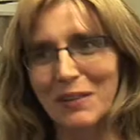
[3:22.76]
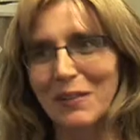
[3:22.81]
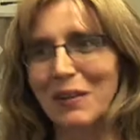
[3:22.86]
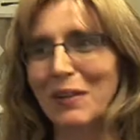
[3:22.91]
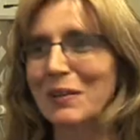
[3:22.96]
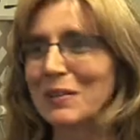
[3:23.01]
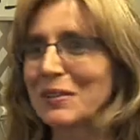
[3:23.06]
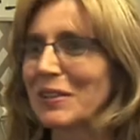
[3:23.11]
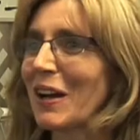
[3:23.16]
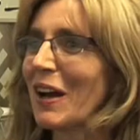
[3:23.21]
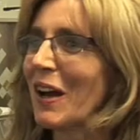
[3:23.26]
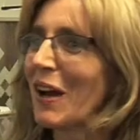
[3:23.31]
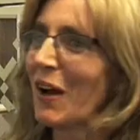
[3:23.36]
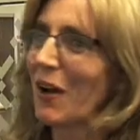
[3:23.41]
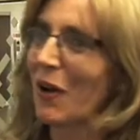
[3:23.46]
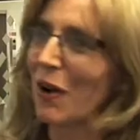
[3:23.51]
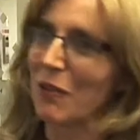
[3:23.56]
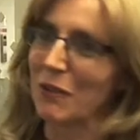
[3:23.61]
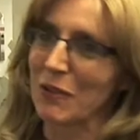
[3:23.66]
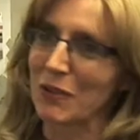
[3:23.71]
growth,
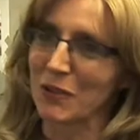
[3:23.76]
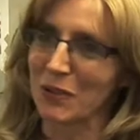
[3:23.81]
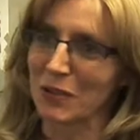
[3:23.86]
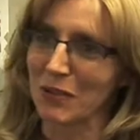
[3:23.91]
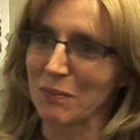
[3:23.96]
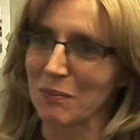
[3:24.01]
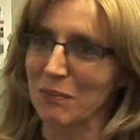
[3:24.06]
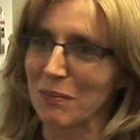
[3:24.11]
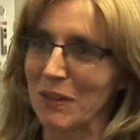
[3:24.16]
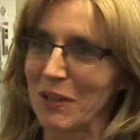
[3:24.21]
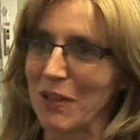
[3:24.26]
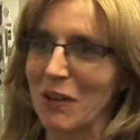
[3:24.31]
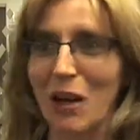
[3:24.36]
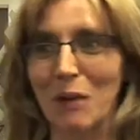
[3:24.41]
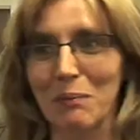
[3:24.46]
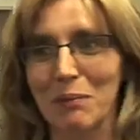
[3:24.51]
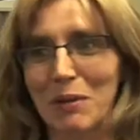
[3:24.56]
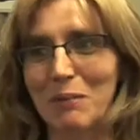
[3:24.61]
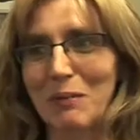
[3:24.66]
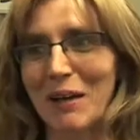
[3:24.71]
or we shouldn't be
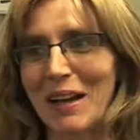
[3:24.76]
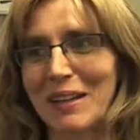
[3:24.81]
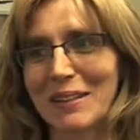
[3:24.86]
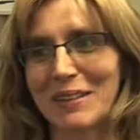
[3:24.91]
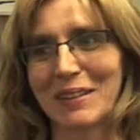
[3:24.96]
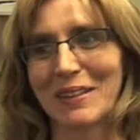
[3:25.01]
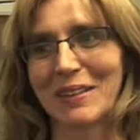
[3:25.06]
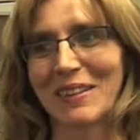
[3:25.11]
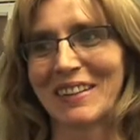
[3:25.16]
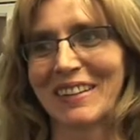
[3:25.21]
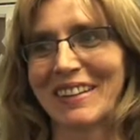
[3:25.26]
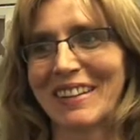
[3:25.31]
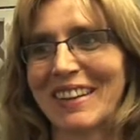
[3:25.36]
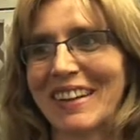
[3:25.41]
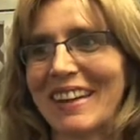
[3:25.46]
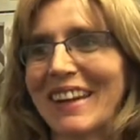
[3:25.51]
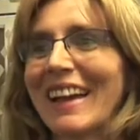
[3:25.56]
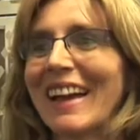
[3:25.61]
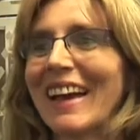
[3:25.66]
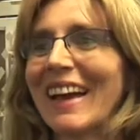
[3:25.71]
compromising on
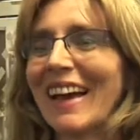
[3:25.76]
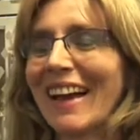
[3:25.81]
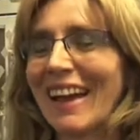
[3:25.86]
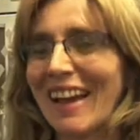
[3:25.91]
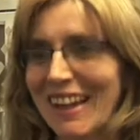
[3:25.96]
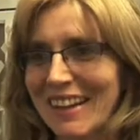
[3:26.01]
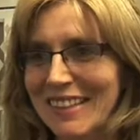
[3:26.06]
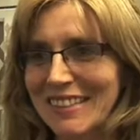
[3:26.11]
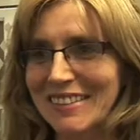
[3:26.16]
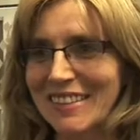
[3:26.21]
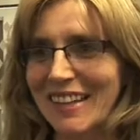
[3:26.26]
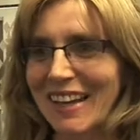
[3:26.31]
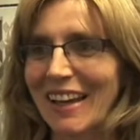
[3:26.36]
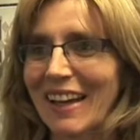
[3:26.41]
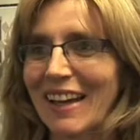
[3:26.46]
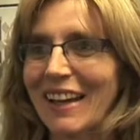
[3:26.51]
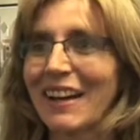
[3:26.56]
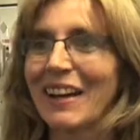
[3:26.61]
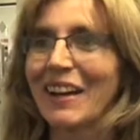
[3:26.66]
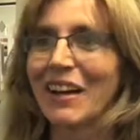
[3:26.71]
the
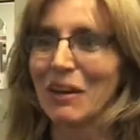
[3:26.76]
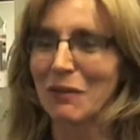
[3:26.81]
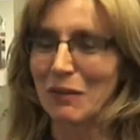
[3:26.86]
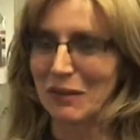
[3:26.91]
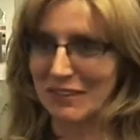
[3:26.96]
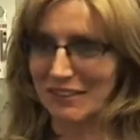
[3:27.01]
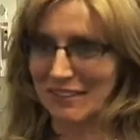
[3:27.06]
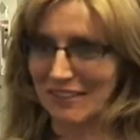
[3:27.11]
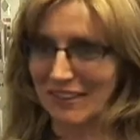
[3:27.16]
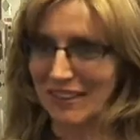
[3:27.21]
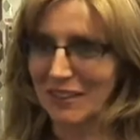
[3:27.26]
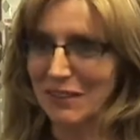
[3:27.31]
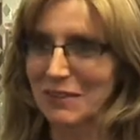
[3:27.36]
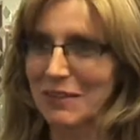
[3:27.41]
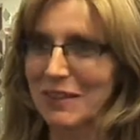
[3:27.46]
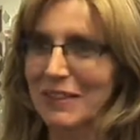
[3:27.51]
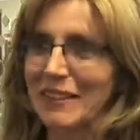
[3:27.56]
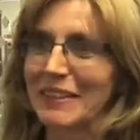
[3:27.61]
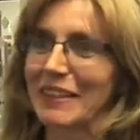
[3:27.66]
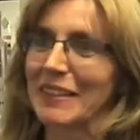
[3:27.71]
healthcare, which is
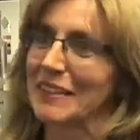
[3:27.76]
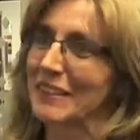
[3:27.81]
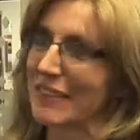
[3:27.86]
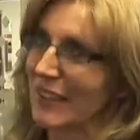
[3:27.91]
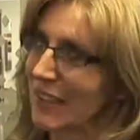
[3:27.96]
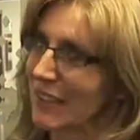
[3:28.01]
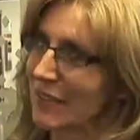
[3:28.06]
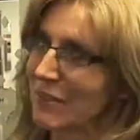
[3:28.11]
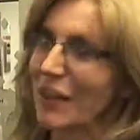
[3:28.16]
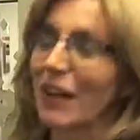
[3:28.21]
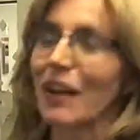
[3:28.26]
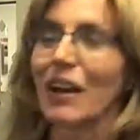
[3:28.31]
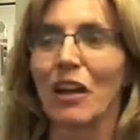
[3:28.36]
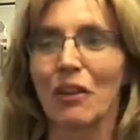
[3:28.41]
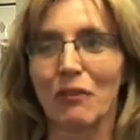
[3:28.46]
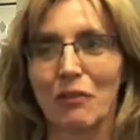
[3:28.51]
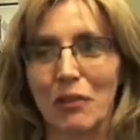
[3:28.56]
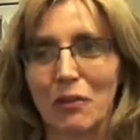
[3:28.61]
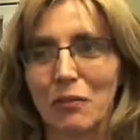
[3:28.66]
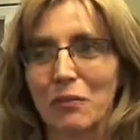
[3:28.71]
delivered,
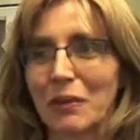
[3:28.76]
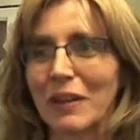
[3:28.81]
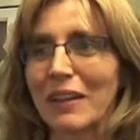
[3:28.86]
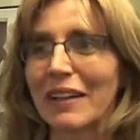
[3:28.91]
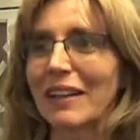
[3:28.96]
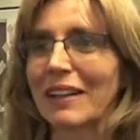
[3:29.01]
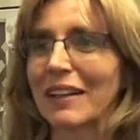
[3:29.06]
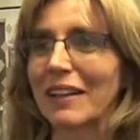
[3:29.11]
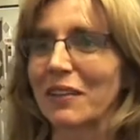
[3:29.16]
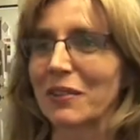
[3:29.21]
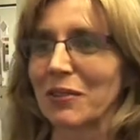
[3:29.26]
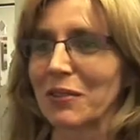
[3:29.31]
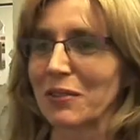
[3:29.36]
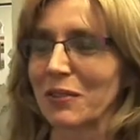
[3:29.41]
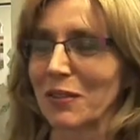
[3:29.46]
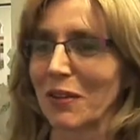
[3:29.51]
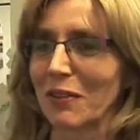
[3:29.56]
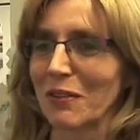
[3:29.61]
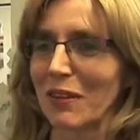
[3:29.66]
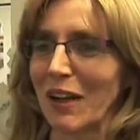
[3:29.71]
etc. We really need to
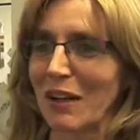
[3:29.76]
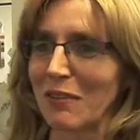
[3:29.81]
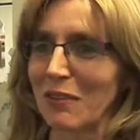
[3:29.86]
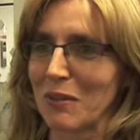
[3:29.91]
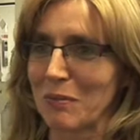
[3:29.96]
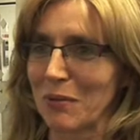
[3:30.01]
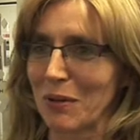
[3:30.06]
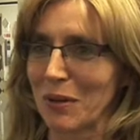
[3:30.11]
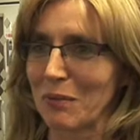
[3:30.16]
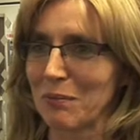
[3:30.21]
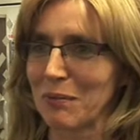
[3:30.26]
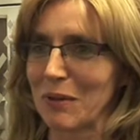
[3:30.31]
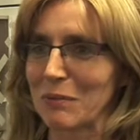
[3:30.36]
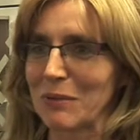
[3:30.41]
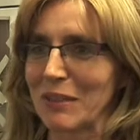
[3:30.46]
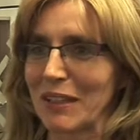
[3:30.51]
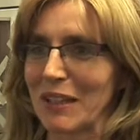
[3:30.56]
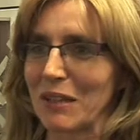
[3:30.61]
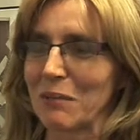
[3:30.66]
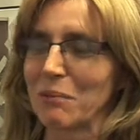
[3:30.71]
solve our
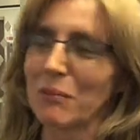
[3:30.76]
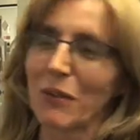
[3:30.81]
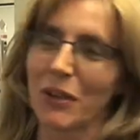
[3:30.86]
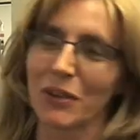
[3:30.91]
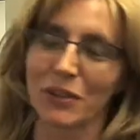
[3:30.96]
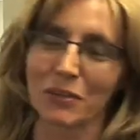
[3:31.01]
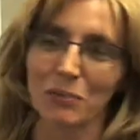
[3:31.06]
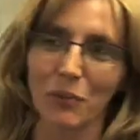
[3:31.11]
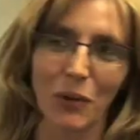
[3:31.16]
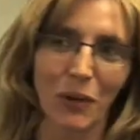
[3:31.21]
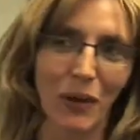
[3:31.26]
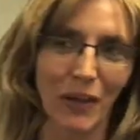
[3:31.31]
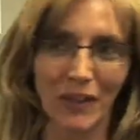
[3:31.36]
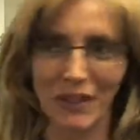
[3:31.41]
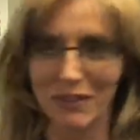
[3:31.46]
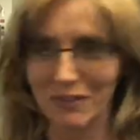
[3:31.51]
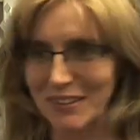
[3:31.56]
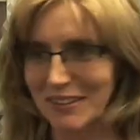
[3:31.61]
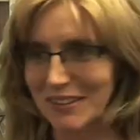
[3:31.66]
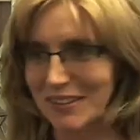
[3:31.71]
problems in a much more
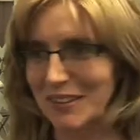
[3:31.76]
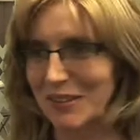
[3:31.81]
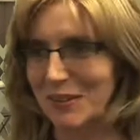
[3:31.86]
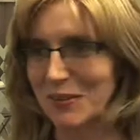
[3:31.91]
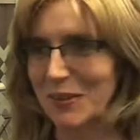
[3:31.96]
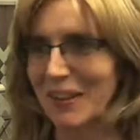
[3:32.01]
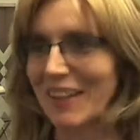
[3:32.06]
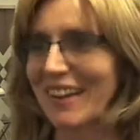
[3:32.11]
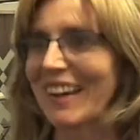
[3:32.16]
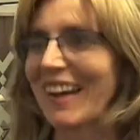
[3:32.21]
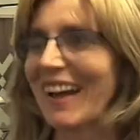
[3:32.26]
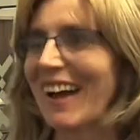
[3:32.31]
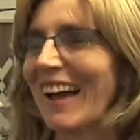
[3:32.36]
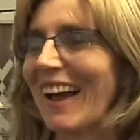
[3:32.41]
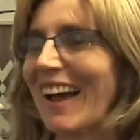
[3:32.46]
innovative way.